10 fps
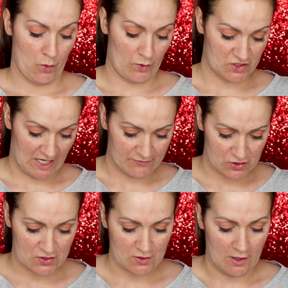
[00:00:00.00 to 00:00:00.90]
which I've
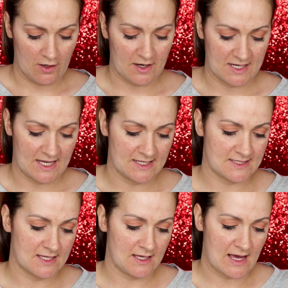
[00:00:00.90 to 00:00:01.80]
just got, and it is
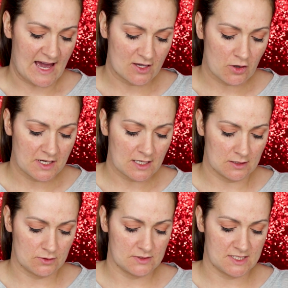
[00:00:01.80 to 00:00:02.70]
the
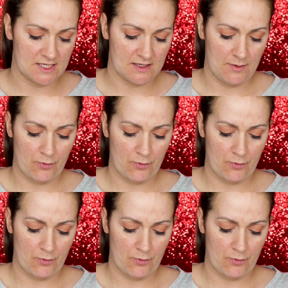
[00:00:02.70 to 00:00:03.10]
Iconic London